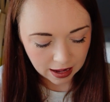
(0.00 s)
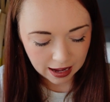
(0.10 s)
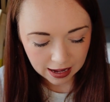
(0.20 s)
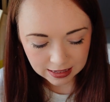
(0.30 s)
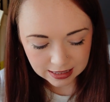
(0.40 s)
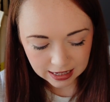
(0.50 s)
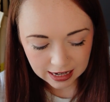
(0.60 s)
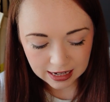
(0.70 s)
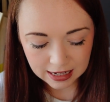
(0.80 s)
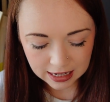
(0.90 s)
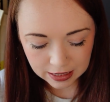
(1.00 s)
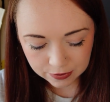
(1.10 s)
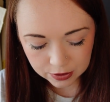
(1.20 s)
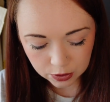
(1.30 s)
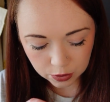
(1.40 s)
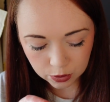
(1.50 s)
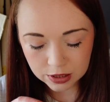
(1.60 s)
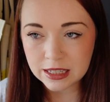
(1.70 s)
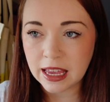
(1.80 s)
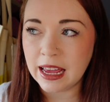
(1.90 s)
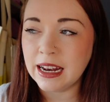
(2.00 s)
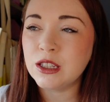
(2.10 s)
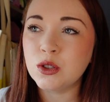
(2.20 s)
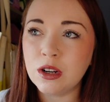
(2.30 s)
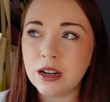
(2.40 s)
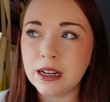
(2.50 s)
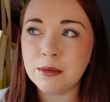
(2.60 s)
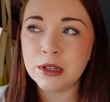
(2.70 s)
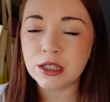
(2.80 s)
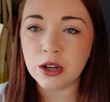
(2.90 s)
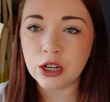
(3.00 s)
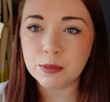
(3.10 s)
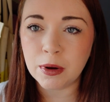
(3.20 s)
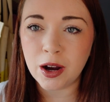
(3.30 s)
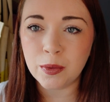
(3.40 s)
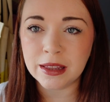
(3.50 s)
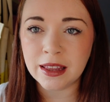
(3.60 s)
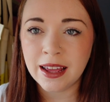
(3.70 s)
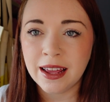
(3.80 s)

and it leaves your skin, it's sort of like a massage bar with